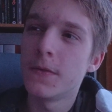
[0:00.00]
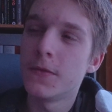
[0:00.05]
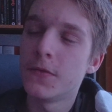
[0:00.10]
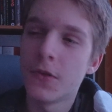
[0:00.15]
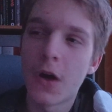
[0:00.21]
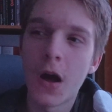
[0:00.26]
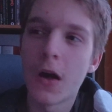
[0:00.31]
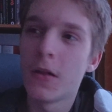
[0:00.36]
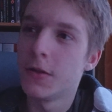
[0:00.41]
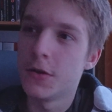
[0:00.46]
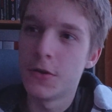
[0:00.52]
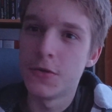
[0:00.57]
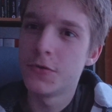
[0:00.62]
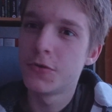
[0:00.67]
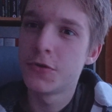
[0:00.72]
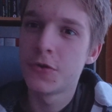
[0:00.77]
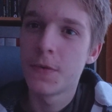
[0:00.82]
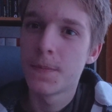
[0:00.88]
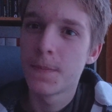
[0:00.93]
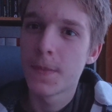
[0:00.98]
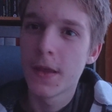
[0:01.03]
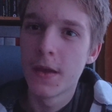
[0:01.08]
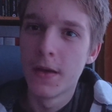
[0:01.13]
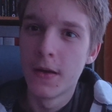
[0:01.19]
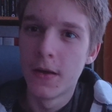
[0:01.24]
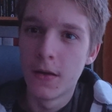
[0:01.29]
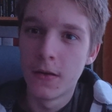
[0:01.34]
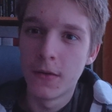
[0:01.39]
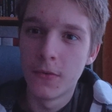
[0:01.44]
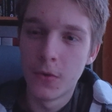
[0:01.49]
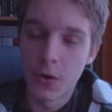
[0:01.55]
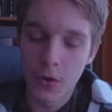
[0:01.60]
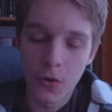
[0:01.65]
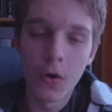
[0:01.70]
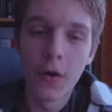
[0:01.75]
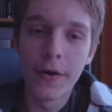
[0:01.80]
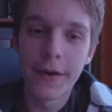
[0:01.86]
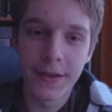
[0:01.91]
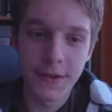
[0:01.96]
knowledge
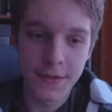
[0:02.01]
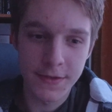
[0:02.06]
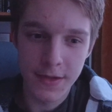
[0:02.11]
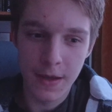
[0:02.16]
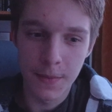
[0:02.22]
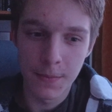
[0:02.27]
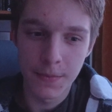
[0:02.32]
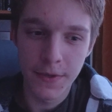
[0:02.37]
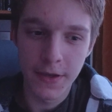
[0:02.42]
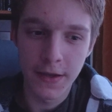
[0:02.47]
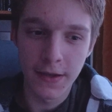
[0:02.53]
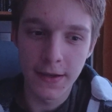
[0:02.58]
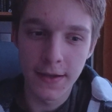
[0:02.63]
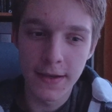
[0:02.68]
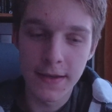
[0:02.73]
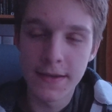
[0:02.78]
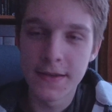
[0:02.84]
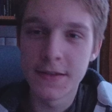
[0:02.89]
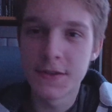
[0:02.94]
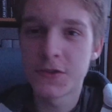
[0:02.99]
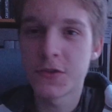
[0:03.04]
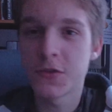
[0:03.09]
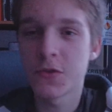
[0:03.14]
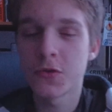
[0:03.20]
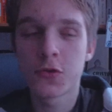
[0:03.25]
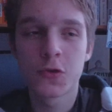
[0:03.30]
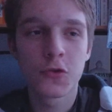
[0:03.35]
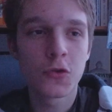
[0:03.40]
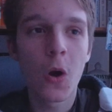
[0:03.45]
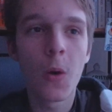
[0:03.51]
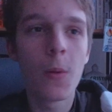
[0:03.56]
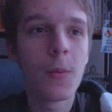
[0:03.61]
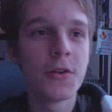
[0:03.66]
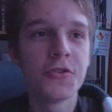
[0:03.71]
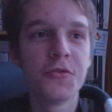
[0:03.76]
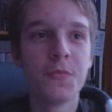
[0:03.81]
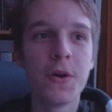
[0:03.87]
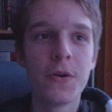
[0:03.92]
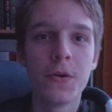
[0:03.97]
regarding something is so
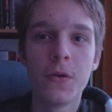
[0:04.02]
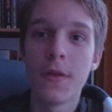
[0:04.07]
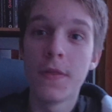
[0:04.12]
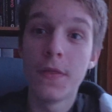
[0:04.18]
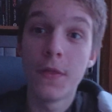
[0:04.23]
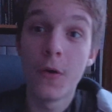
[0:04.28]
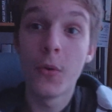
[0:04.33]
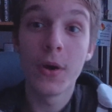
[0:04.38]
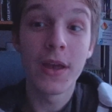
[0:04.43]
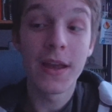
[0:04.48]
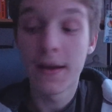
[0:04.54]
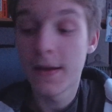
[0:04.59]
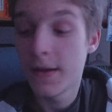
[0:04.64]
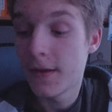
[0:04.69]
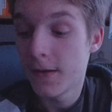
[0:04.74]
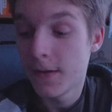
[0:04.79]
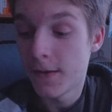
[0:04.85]
much better than knowing